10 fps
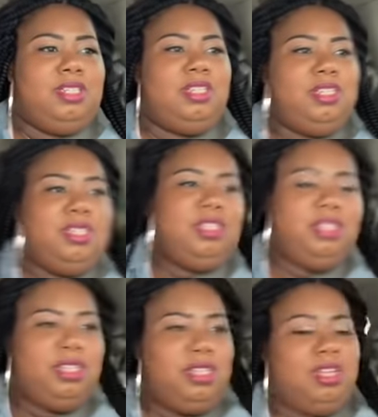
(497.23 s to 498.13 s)
I don't know.
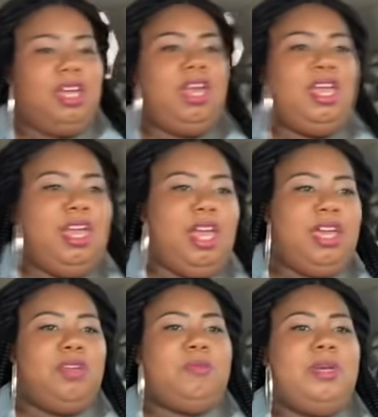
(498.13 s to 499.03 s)
I ain't
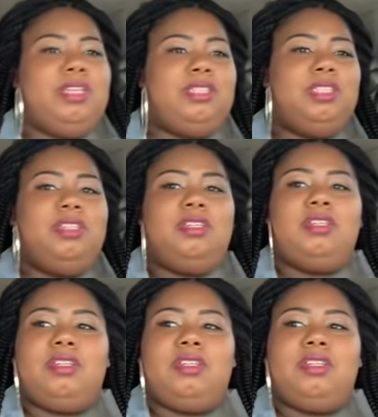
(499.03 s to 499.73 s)
got no medicine.